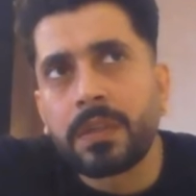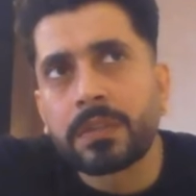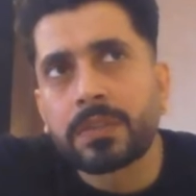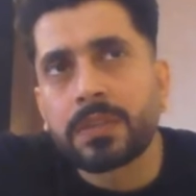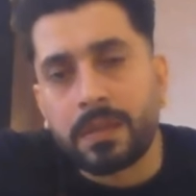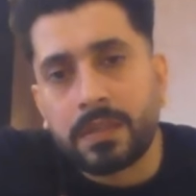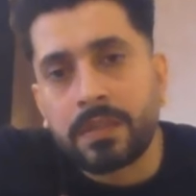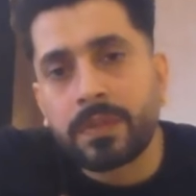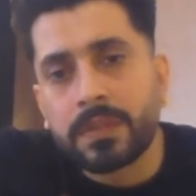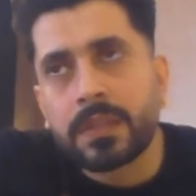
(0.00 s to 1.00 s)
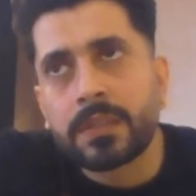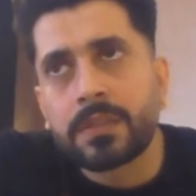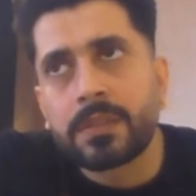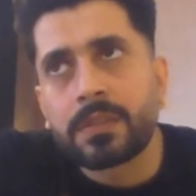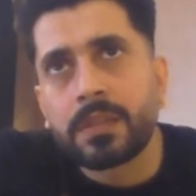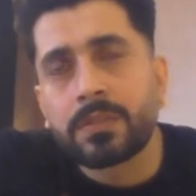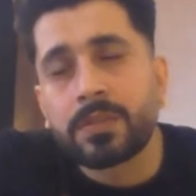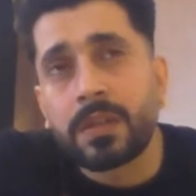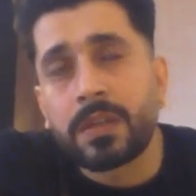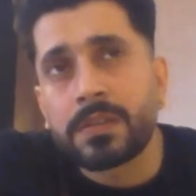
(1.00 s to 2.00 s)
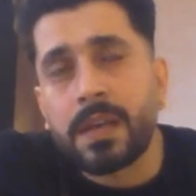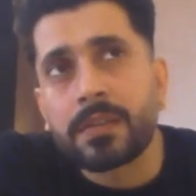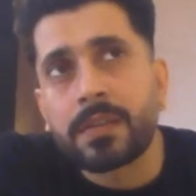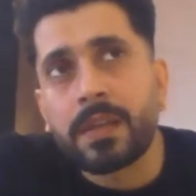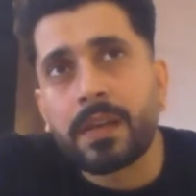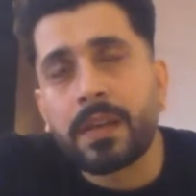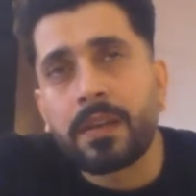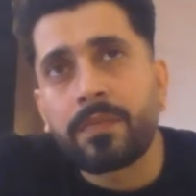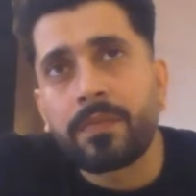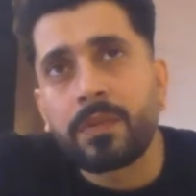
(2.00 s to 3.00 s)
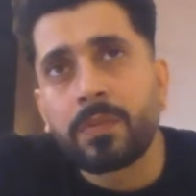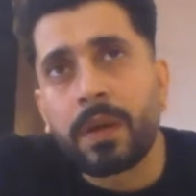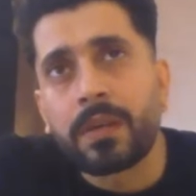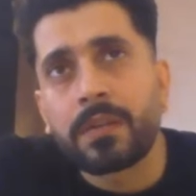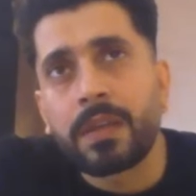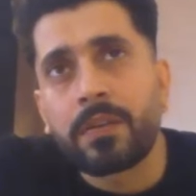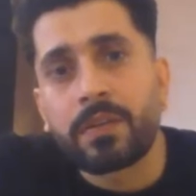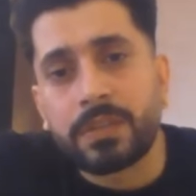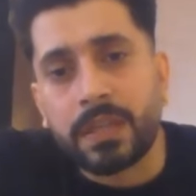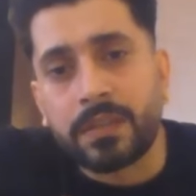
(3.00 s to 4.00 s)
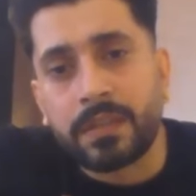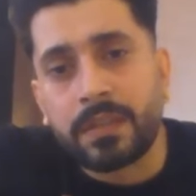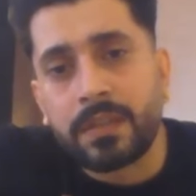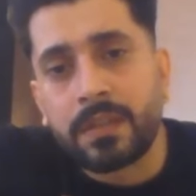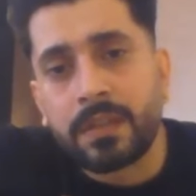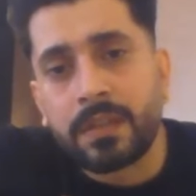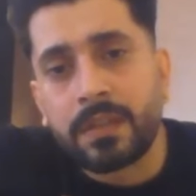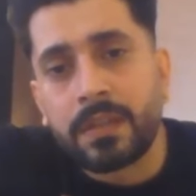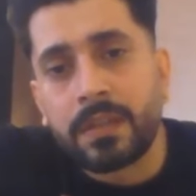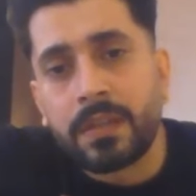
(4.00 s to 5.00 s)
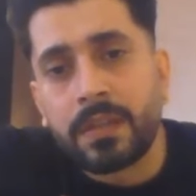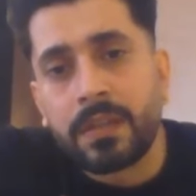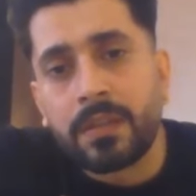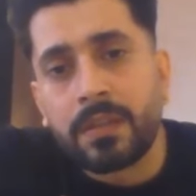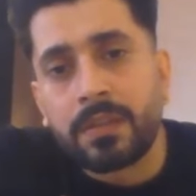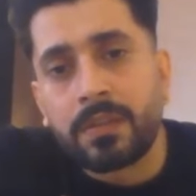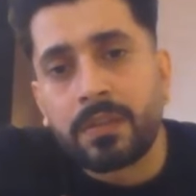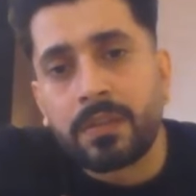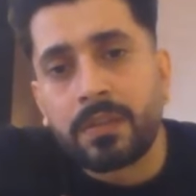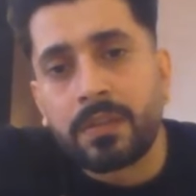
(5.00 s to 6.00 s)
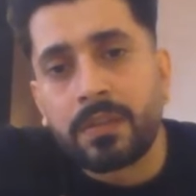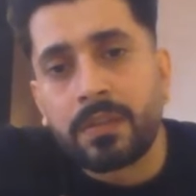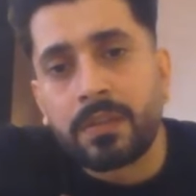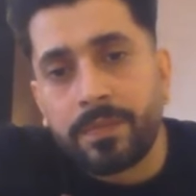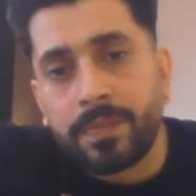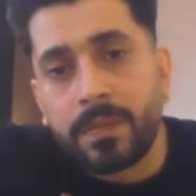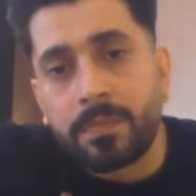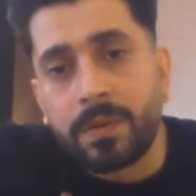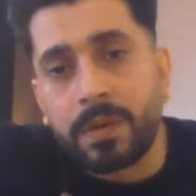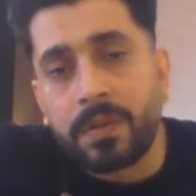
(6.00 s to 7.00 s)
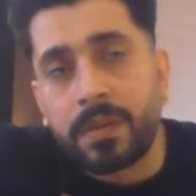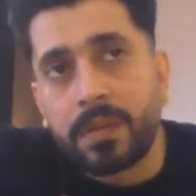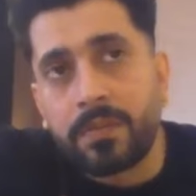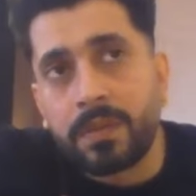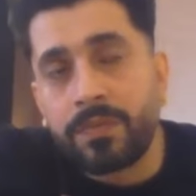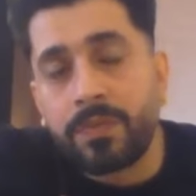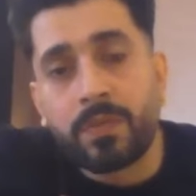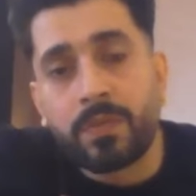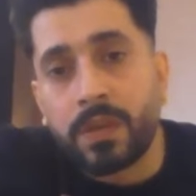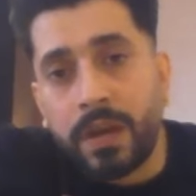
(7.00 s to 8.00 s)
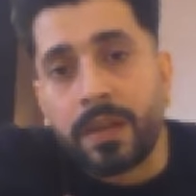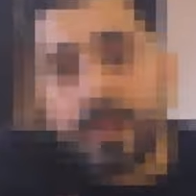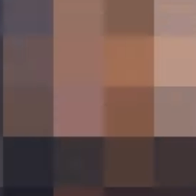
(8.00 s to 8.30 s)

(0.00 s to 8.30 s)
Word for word: is starting with it, they should understand that if you might get rejected, you might fail. But even if you